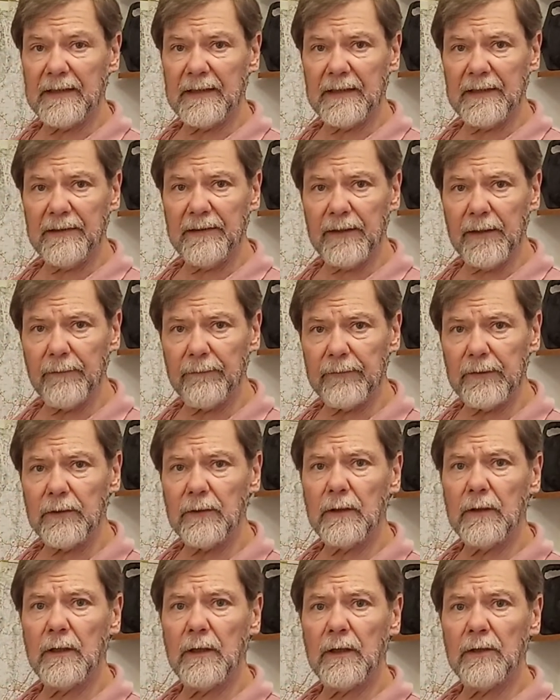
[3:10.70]

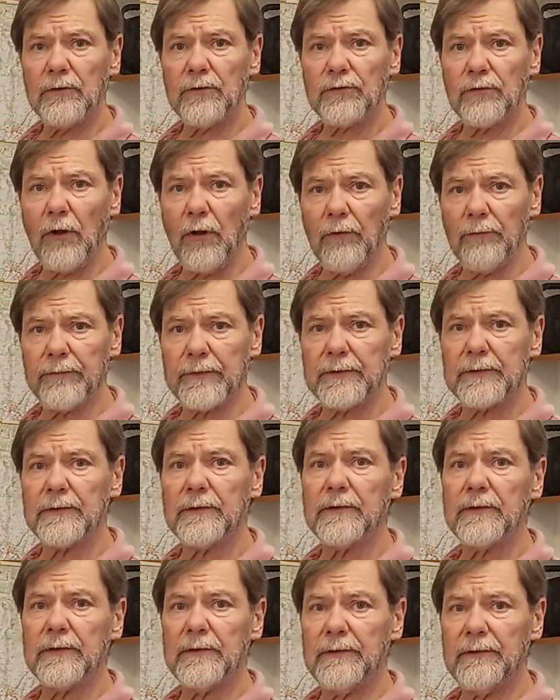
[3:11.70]
never solvent,
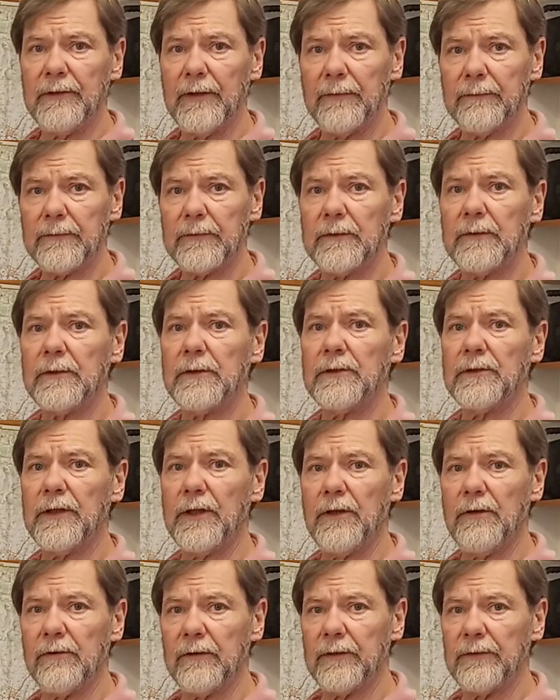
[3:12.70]
never
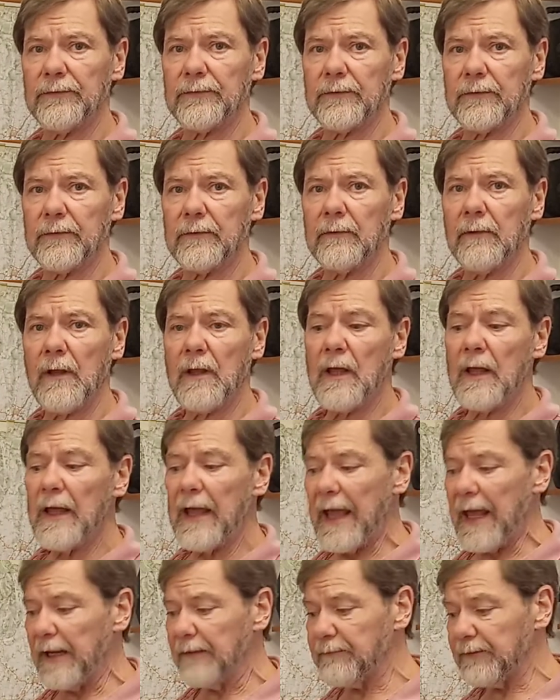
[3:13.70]
degreaser.
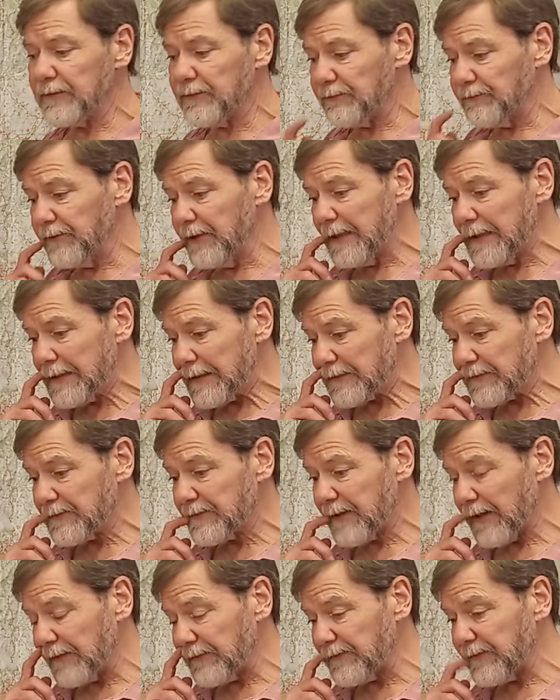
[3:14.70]
And if it's really
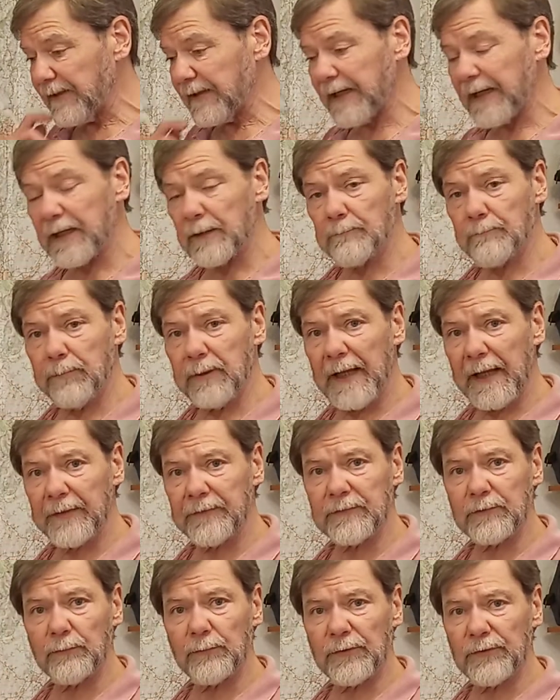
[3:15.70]
disgusting, I can
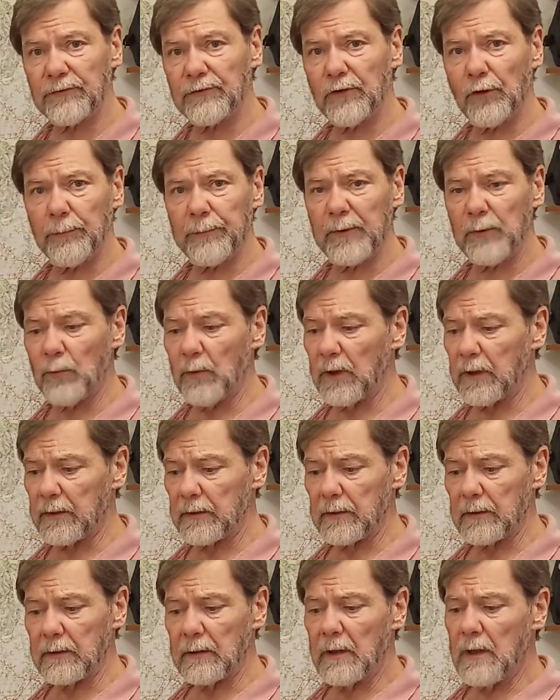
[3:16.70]
blast it with soapy
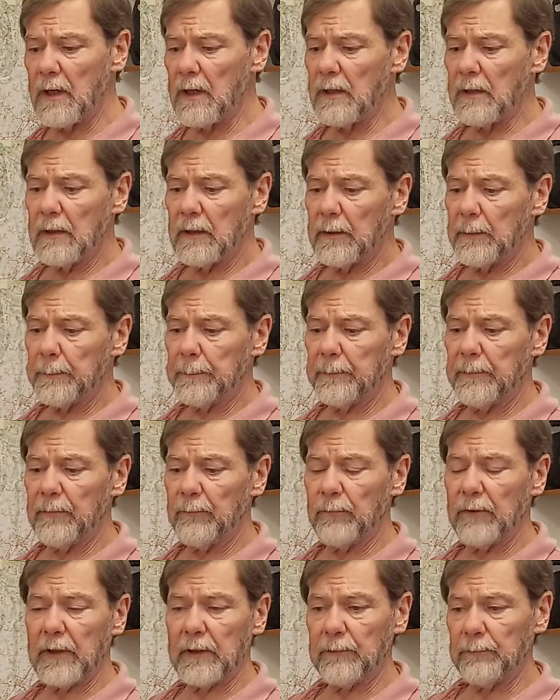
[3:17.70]
water.
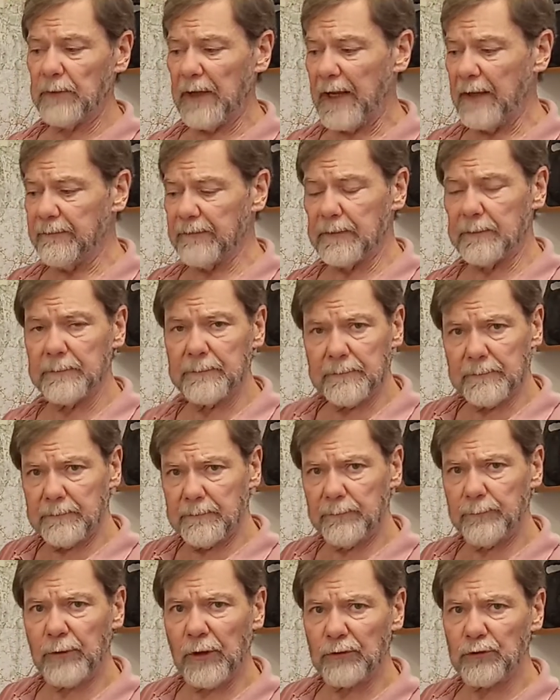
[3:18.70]
Well, I have a
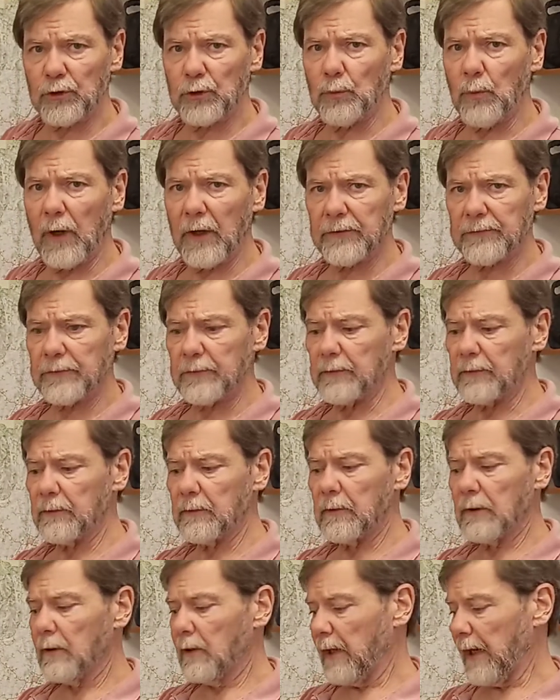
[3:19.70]
pressure washer.
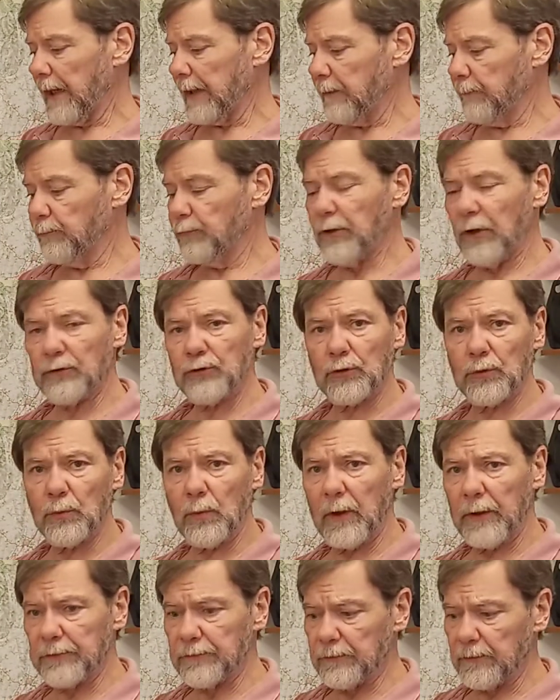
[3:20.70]
I can pressure
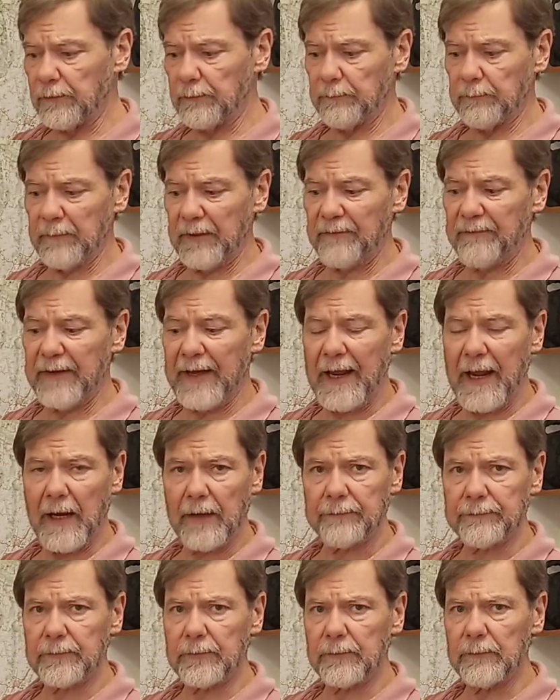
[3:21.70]
wash it if I
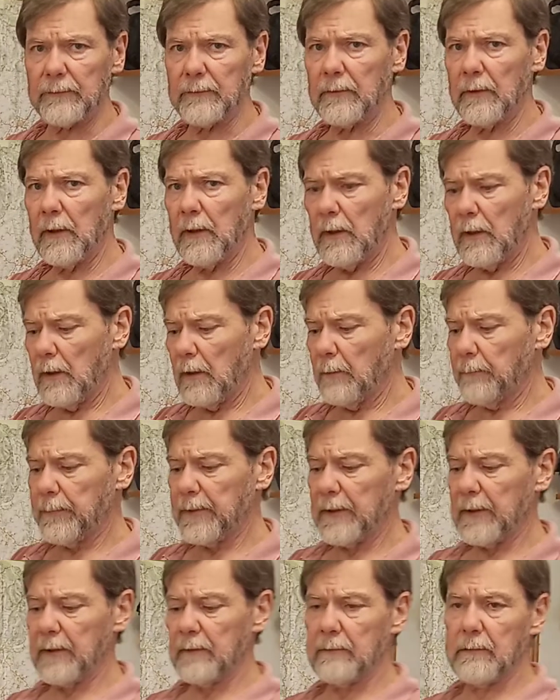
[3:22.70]
have to, but
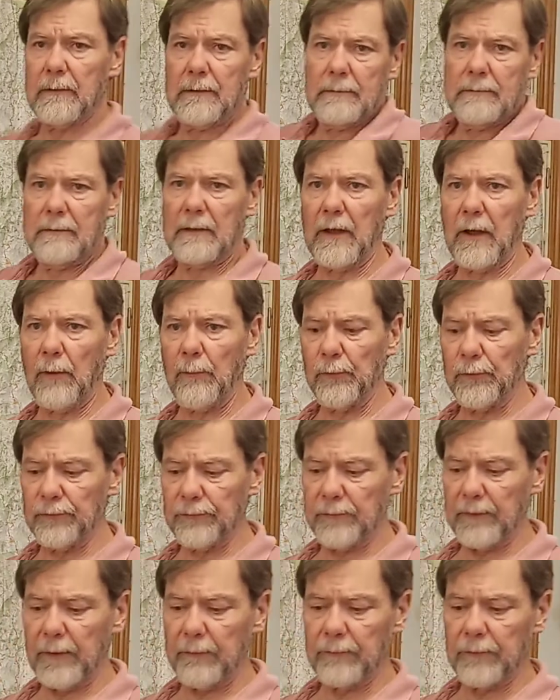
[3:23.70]
I
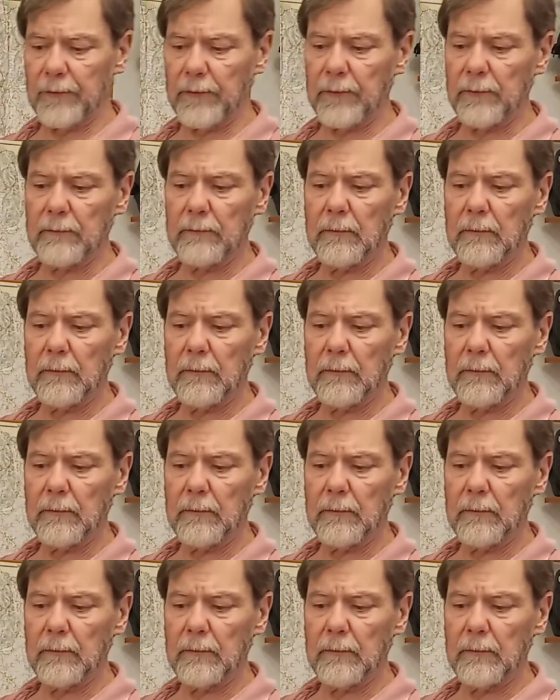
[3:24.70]
almost never do.